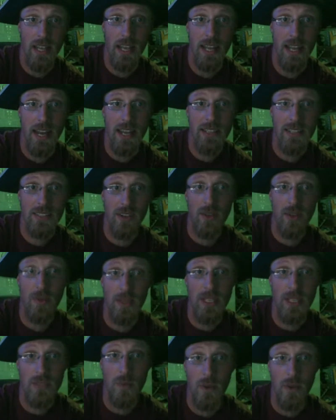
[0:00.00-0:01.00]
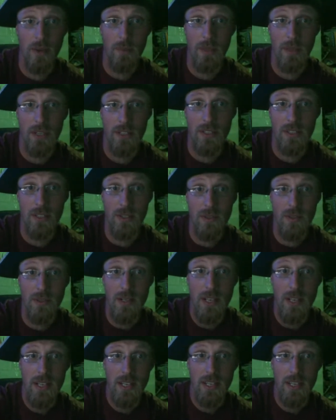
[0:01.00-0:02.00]
And as always, what I'm going to
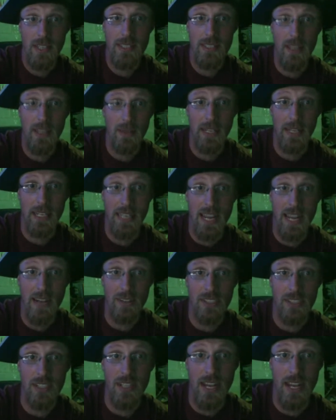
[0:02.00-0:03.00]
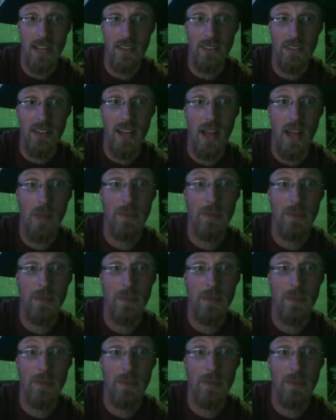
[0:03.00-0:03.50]
do is I'm going to count you down.